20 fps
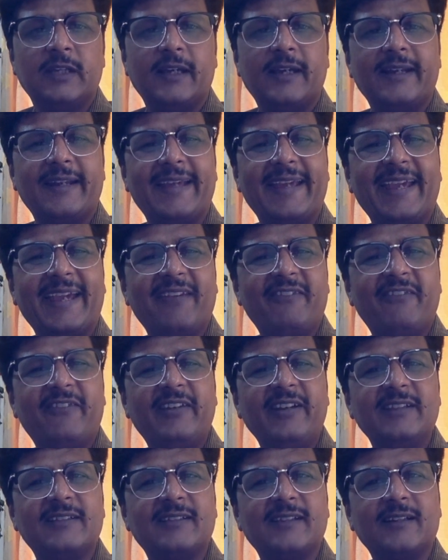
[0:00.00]
and
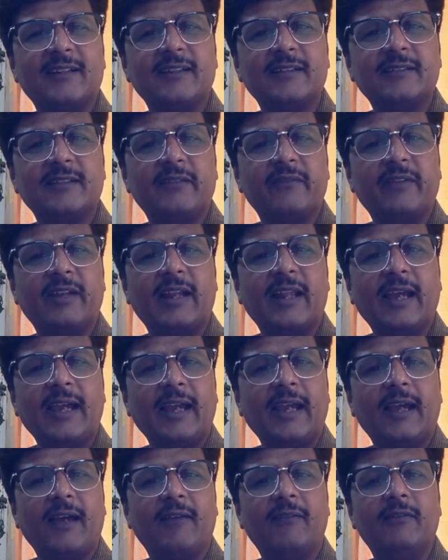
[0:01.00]
every generation will
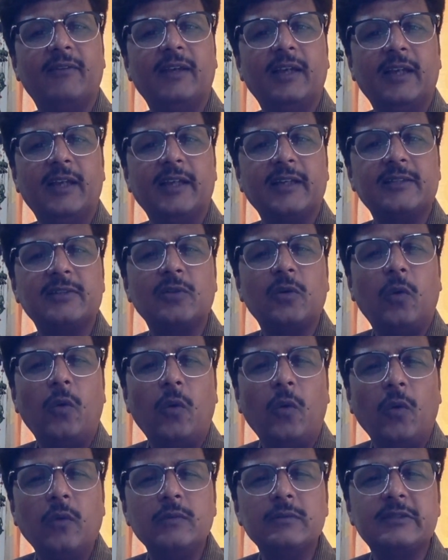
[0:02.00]
have its
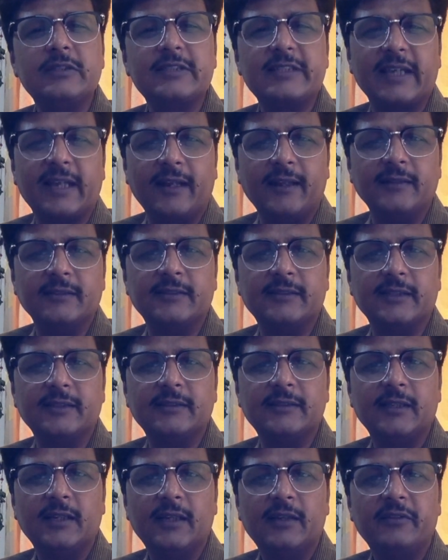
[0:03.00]
own
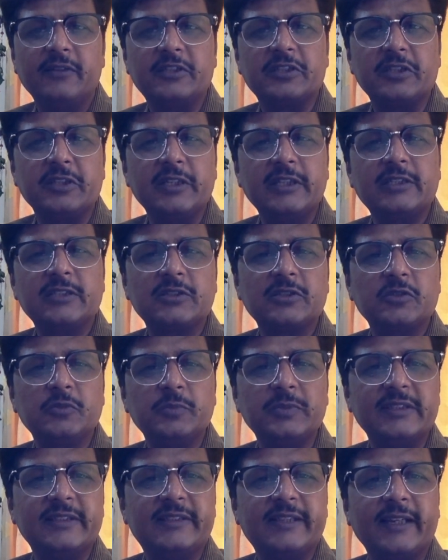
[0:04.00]
challenges which needs to
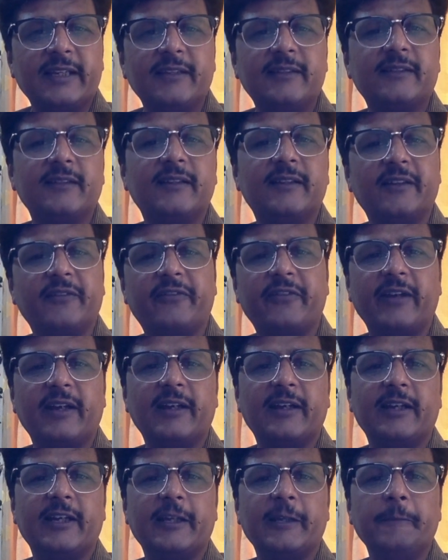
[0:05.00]
be dealt
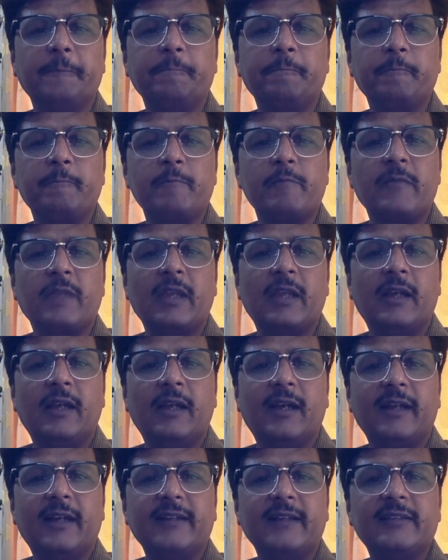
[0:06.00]
differently.
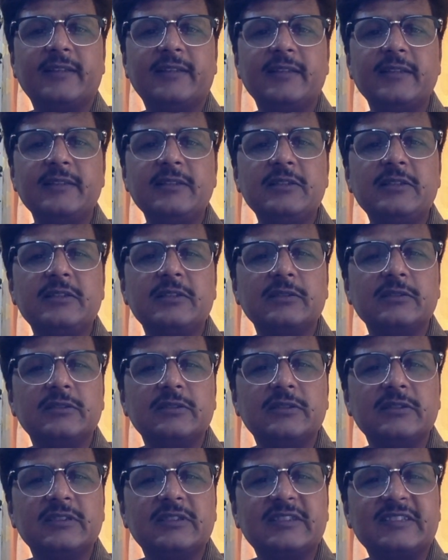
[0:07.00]
A recent
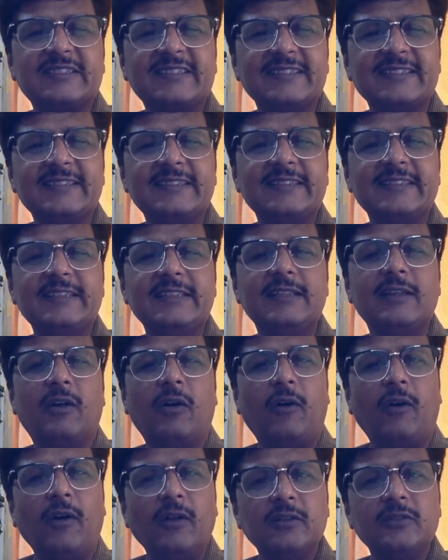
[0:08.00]
study
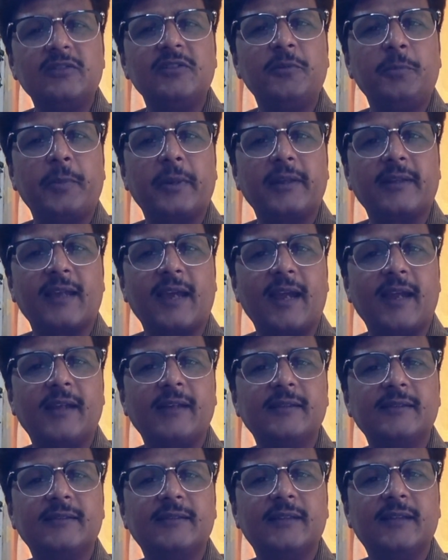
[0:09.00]
also
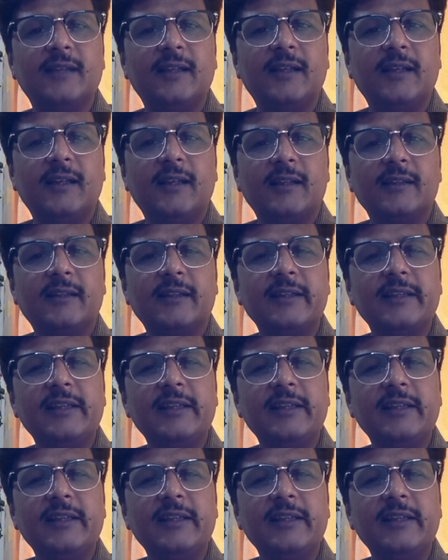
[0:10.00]
presents that